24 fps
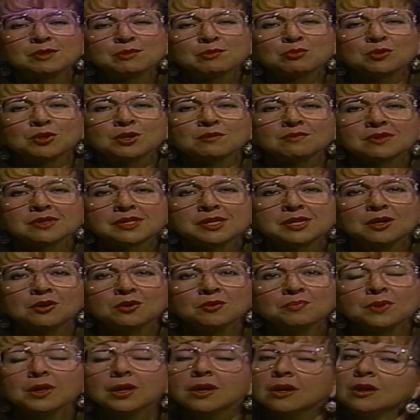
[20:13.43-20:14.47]
spring of this year.
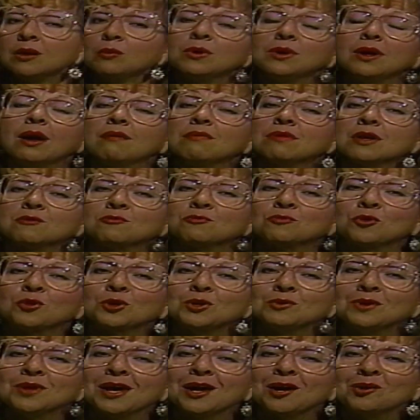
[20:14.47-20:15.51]
We have that for you
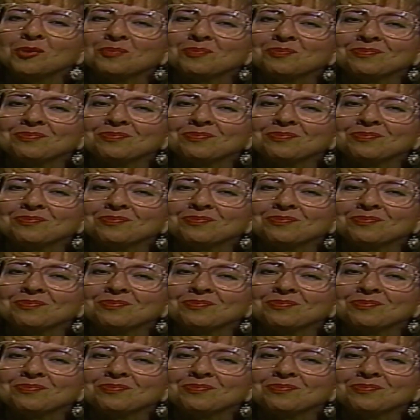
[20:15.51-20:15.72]
now.